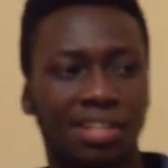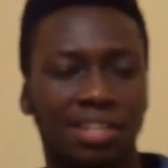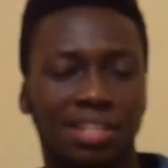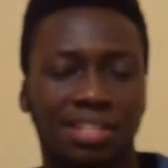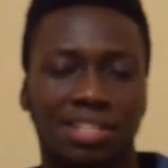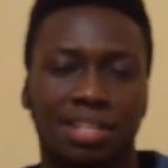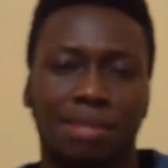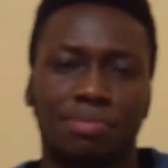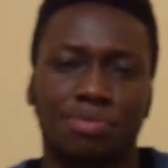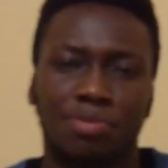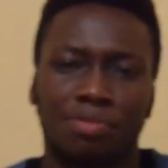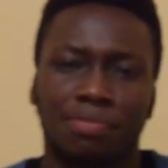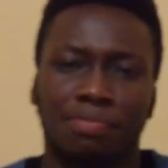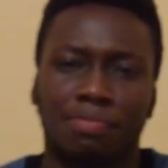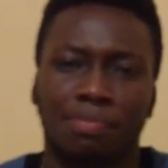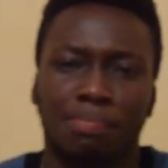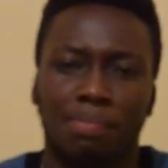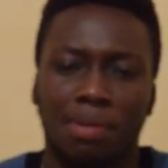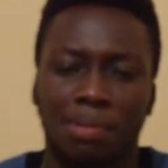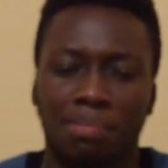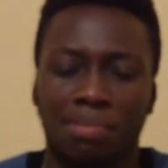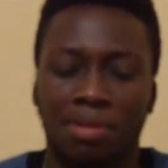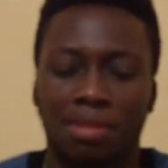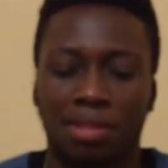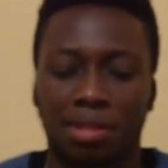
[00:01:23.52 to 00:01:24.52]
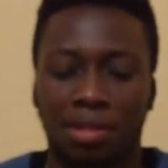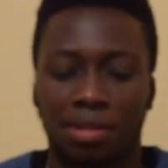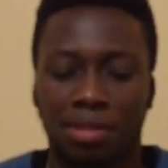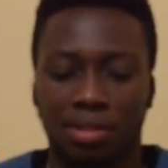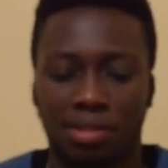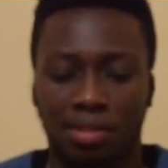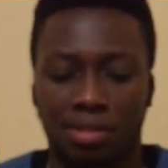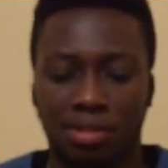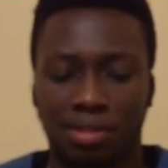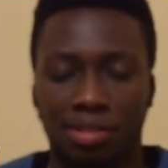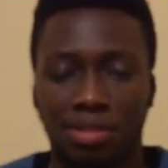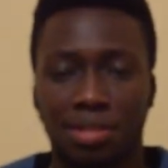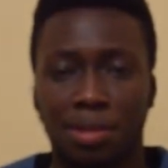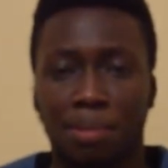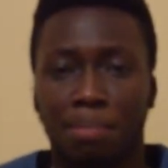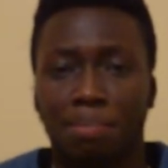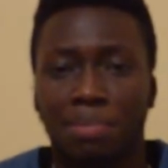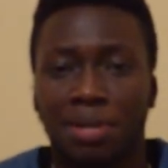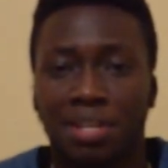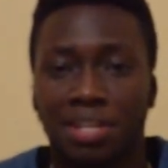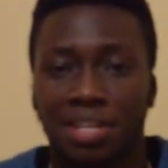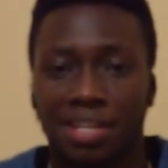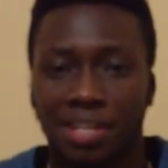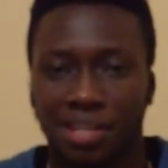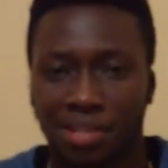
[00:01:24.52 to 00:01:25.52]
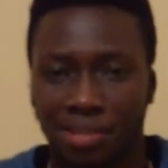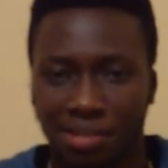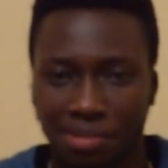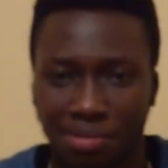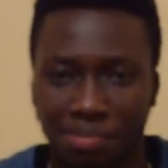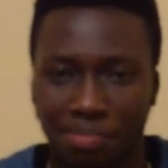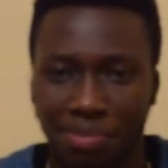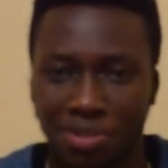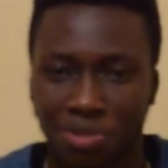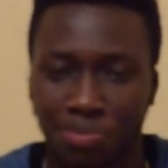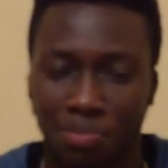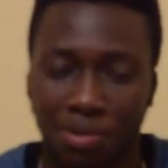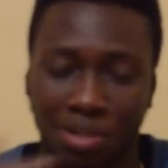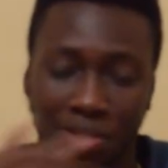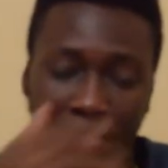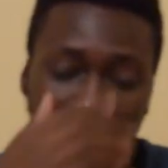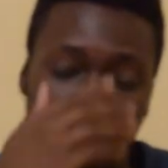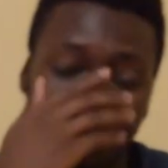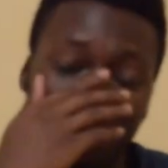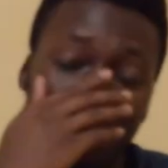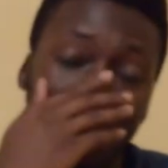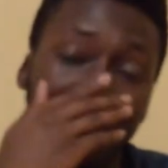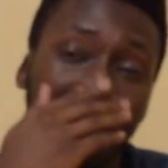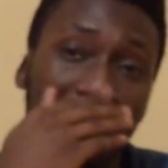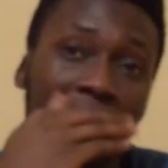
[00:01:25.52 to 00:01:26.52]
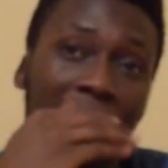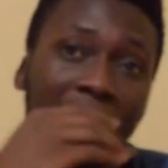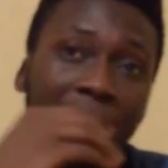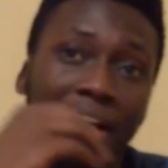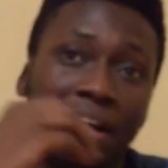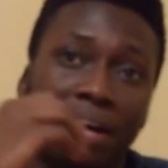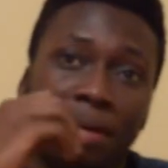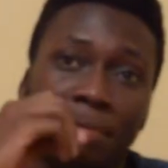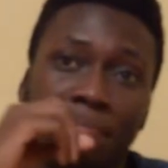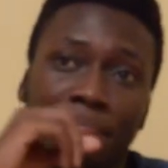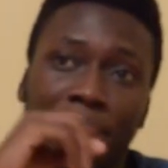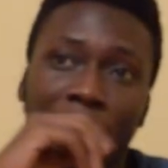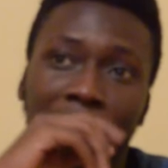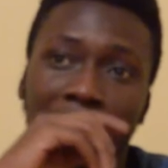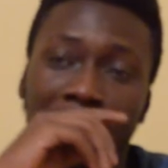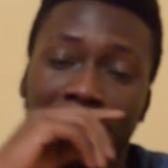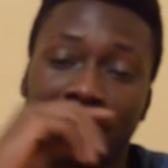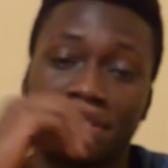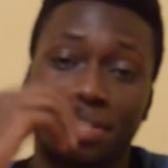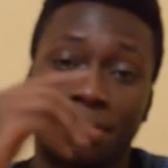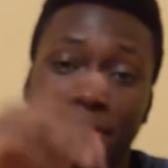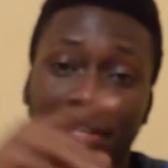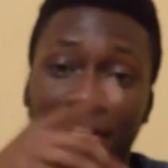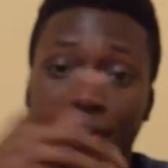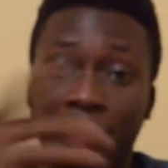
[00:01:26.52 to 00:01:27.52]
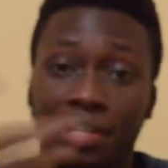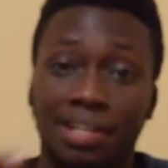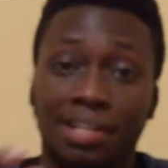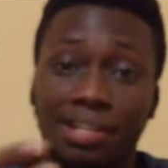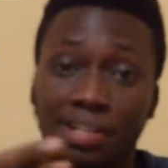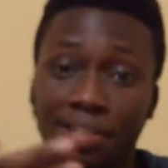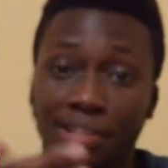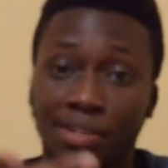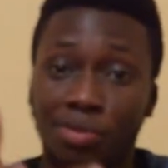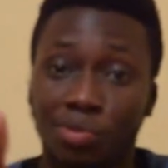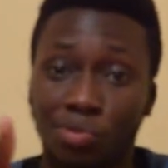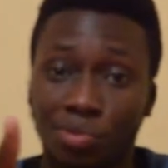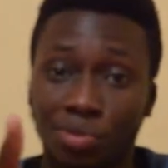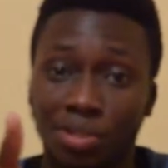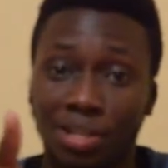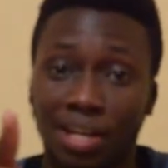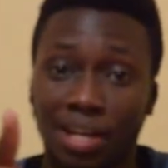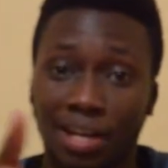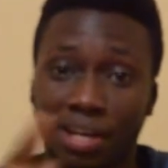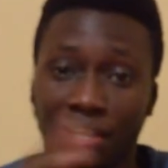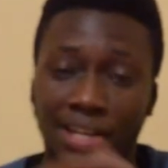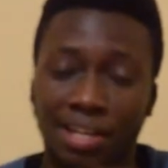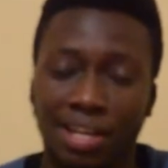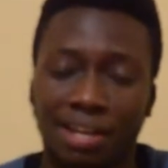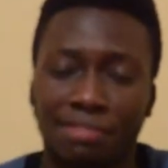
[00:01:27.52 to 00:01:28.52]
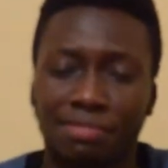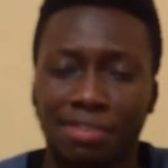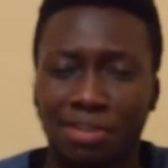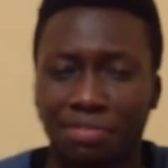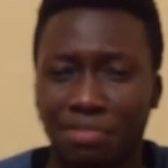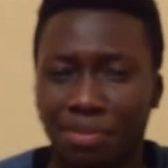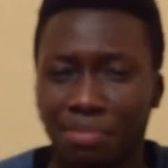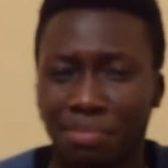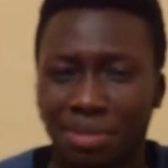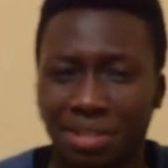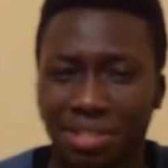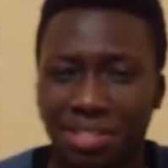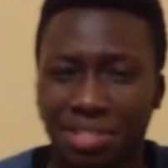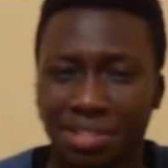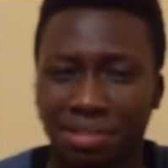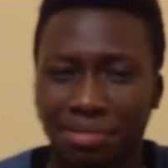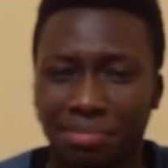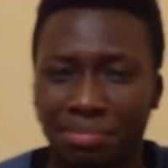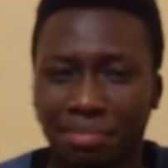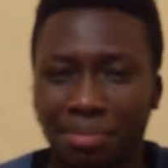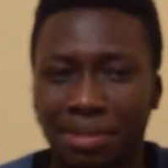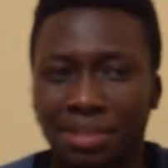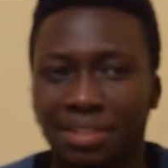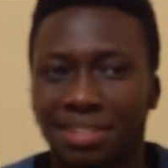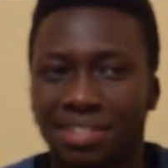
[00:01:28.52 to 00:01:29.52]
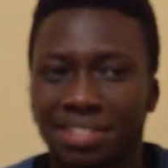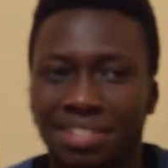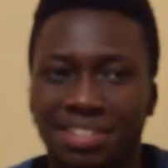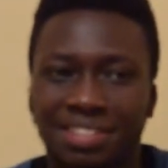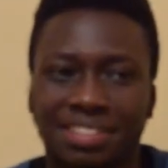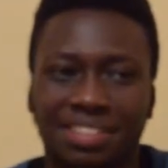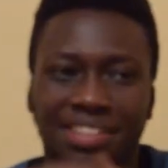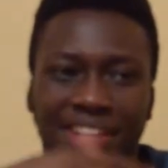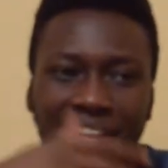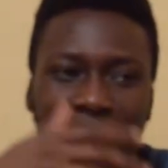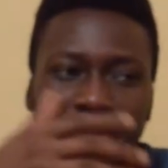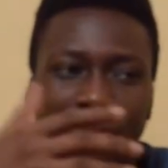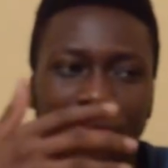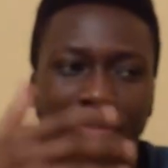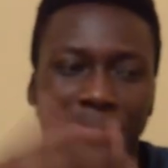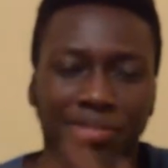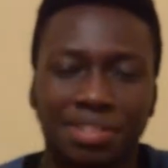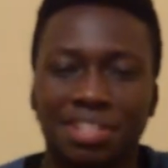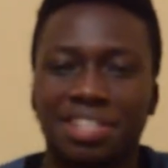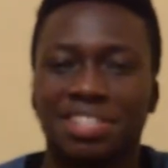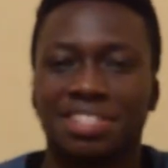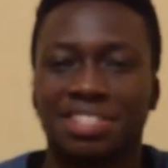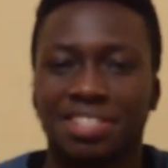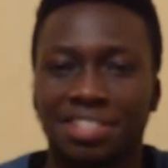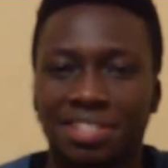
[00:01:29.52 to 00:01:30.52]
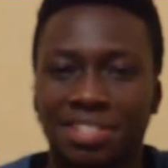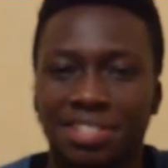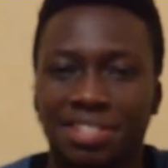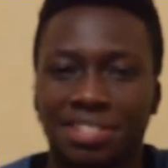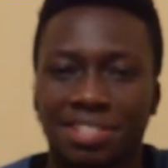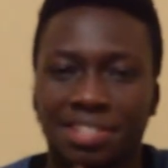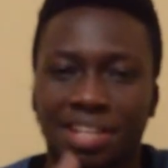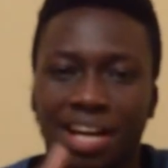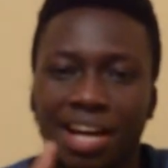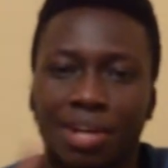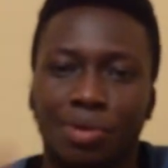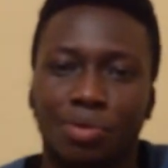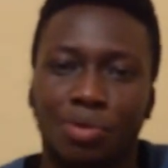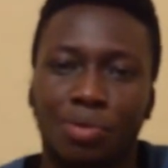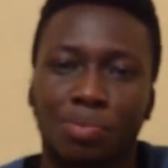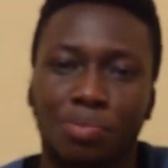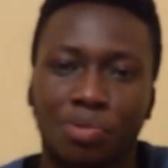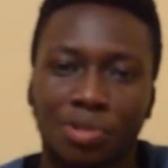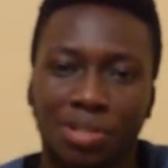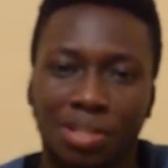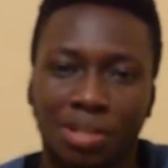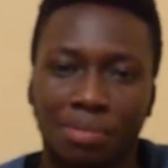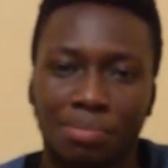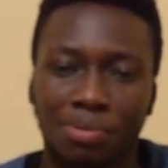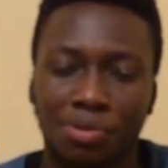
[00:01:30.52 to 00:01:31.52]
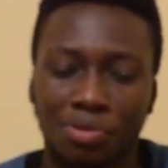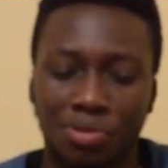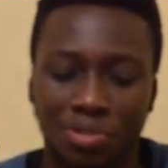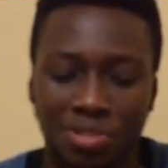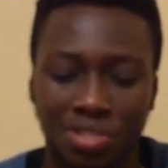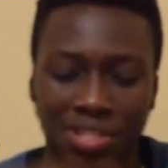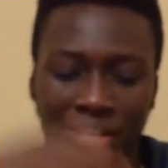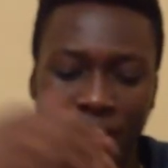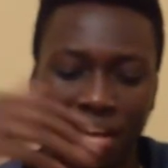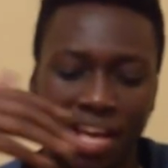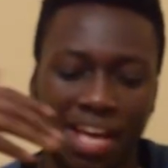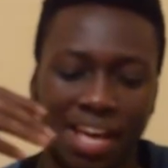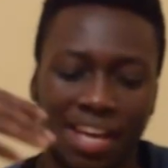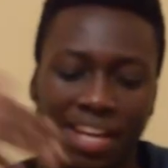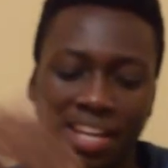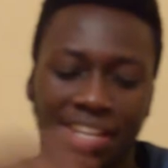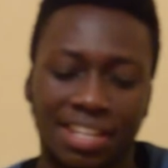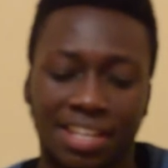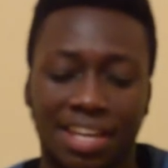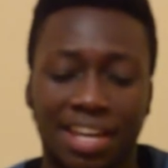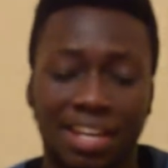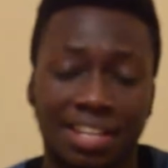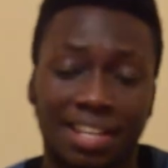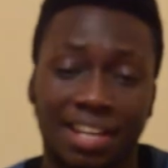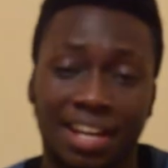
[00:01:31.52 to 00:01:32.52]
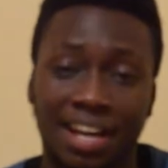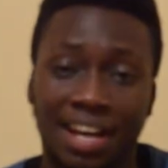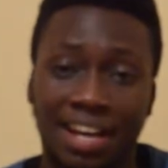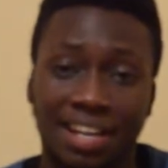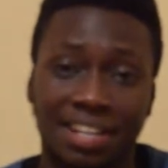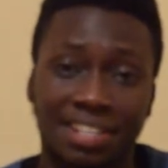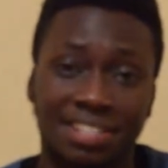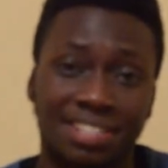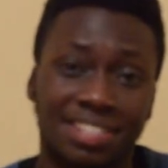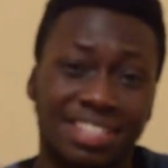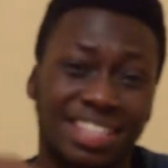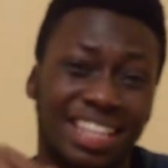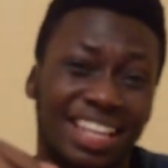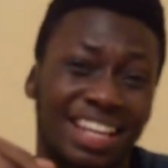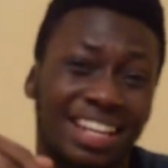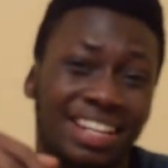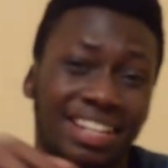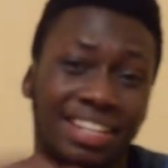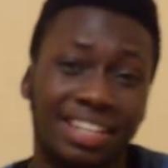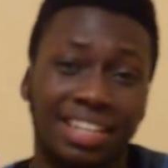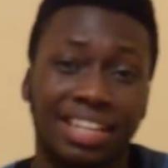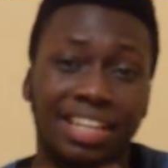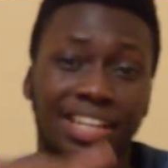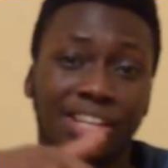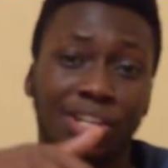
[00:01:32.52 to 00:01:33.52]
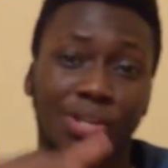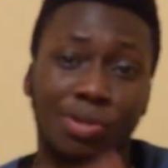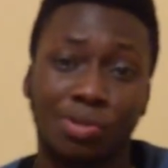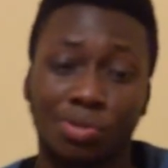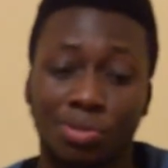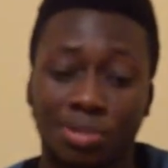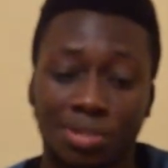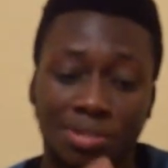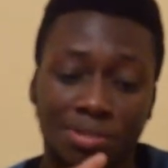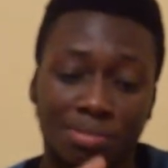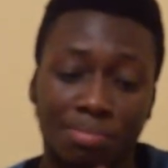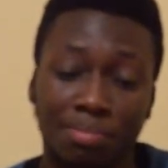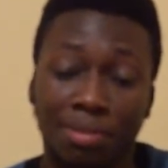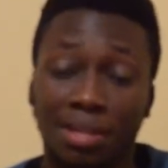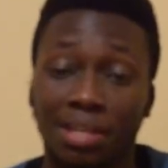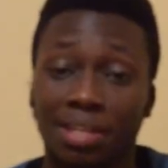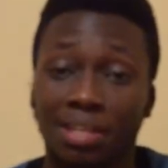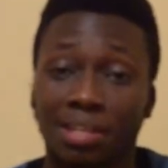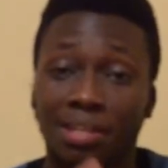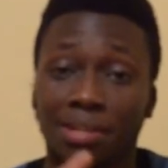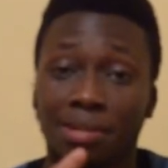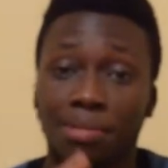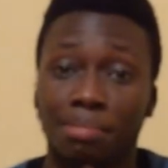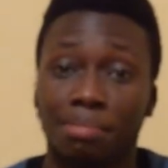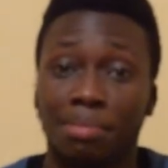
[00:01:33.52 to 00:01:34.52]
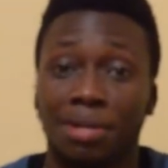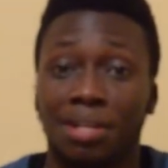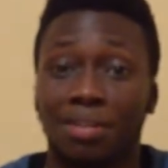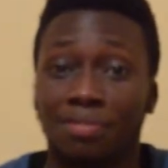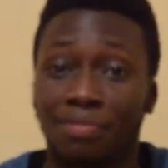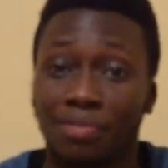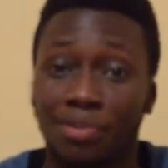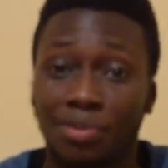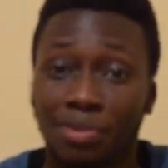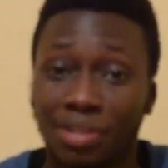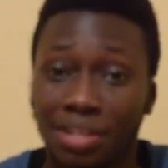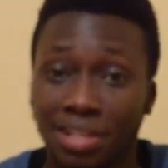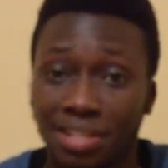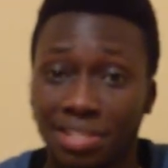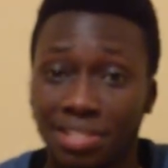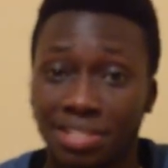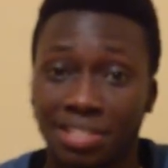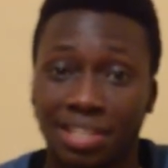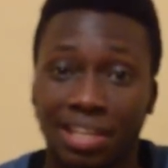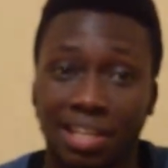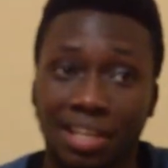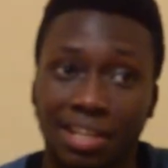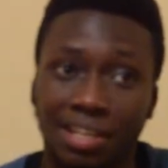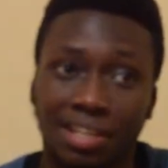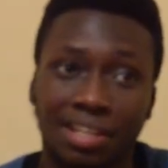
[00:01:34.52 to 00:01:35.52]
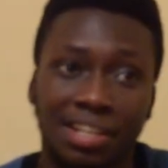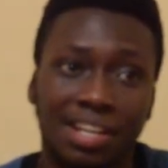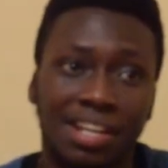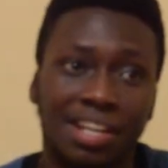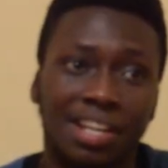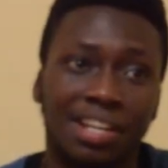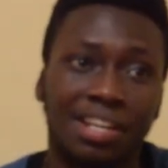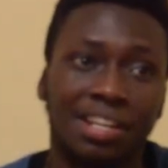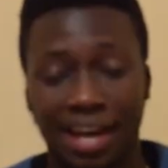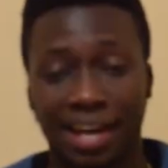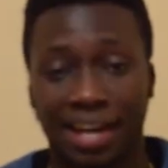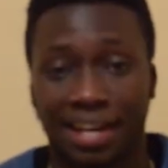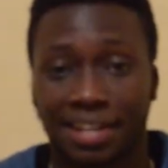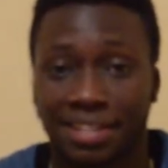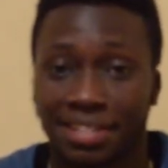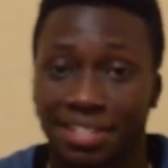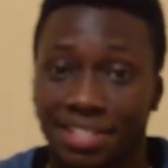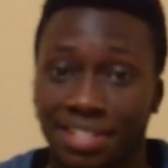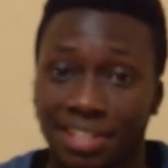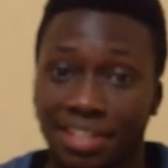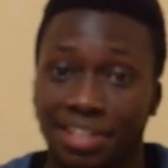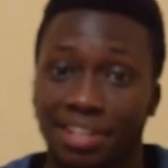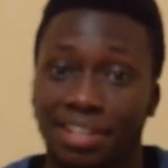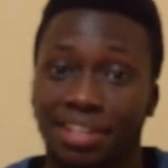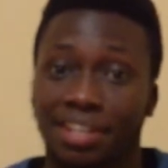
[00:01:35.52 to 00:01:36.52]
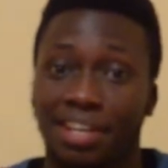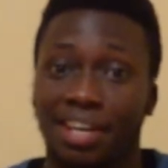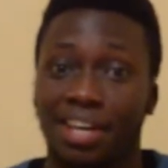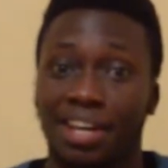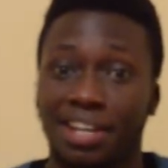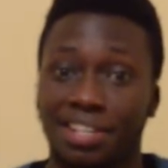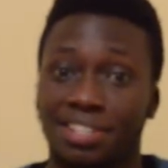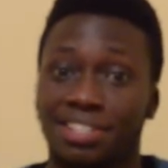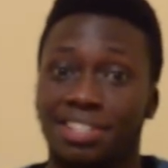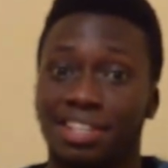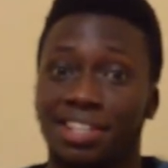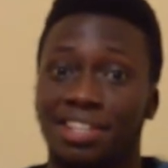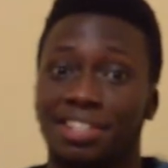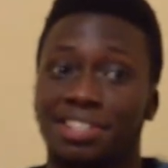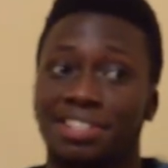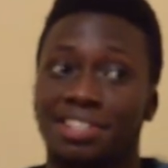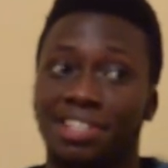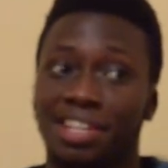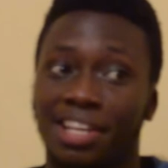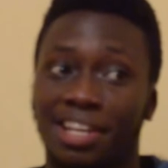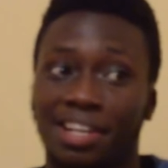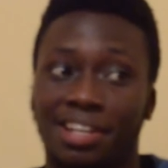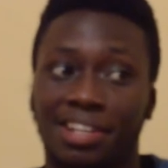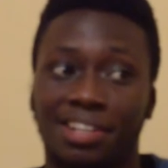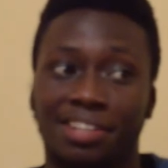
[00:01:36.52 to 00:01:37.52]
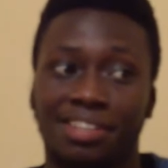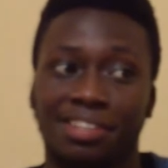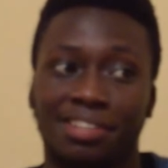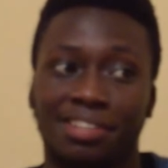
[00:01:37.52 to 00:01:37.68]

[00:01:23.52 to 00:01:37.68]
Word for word: in terms of maybe the the media perspective. Um, he's a really good guy. I've never met him, but I don't. He's just a role model because in Kenya, guys, there are really not many male vloggers. Like I can say, Xtian is like